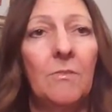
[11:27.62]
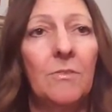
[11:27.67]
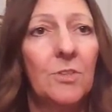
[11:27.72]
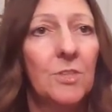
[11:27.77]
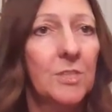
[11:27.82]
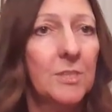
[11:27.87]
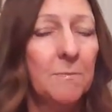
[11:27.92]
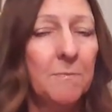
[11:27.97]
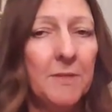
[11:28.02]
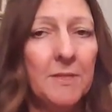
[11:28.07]

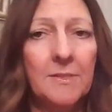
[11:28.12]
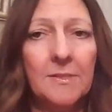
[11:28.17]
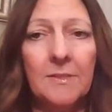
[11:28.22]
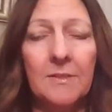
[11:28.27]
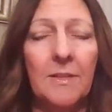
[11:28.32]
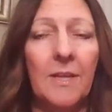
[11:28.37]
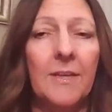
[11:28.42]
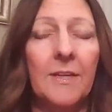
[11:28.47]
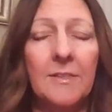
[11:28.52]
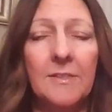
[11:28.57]
Just depends
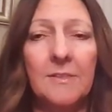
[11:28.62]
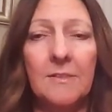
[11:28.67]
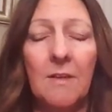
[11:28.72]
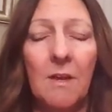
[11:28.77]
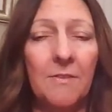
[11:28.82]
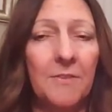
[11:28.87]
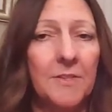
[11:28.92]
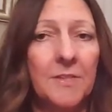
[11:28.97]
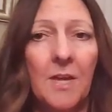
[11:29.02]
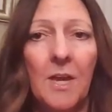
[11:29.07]

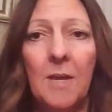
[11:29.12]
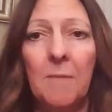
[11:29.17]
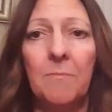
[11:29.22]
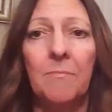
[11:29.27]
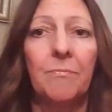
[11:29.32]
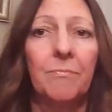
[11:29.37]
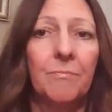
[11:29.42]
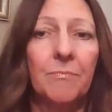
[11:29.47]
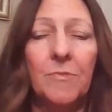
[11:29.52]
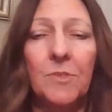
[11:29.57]
on the
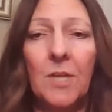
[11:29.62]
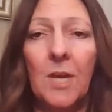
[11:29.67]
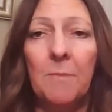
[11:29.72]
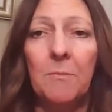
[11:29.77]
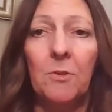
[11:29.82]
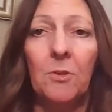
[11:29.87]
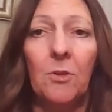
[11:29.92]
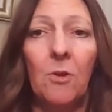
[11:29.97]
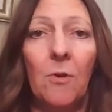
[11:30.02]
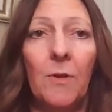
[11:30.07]
time
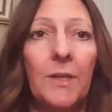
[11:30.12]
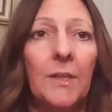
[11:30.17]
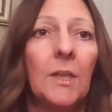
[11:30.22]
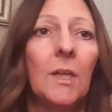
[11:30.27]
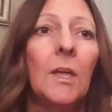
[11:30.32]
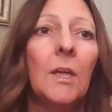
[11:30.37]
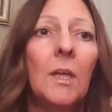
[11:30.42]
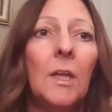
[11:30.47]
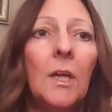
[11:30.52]
you're going.